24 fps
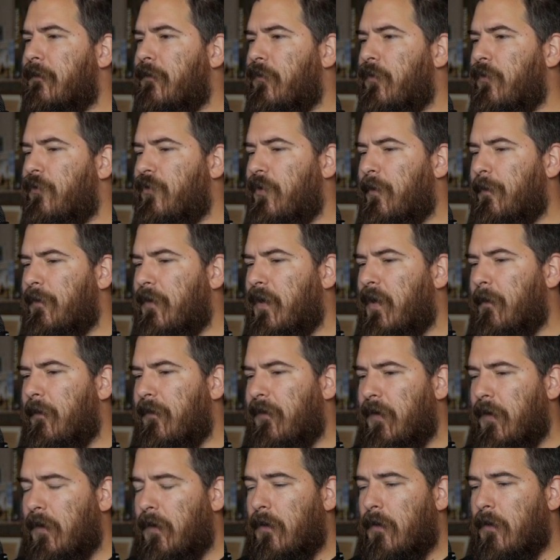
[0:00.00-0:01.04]
ship names
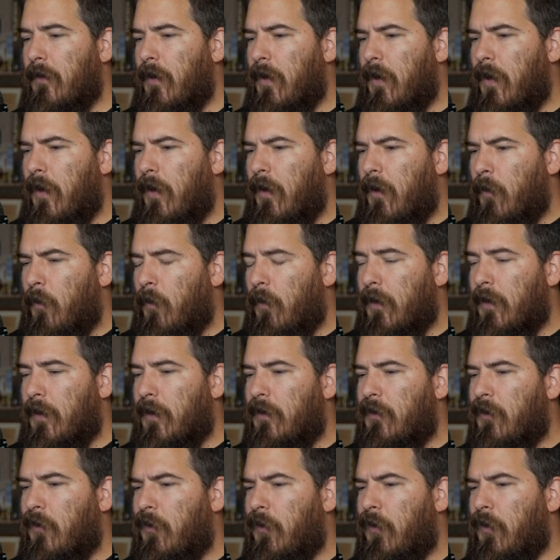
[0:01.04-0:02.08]
here. We're gonna
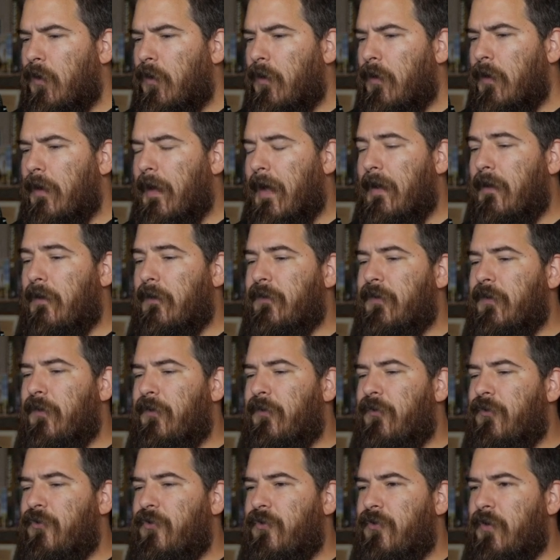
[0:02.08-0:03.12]
call Alex's
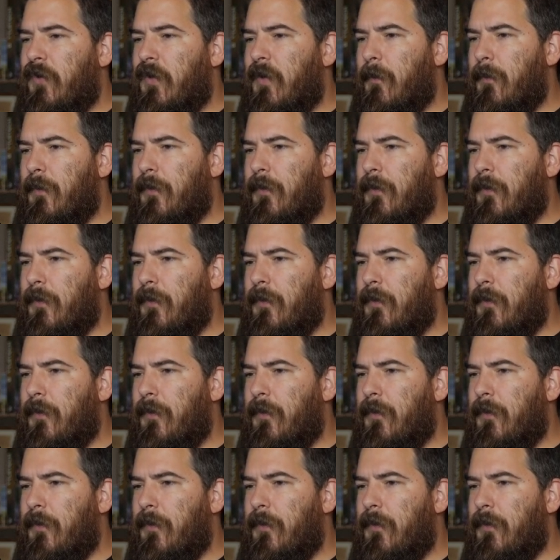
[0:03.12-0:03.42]
ship.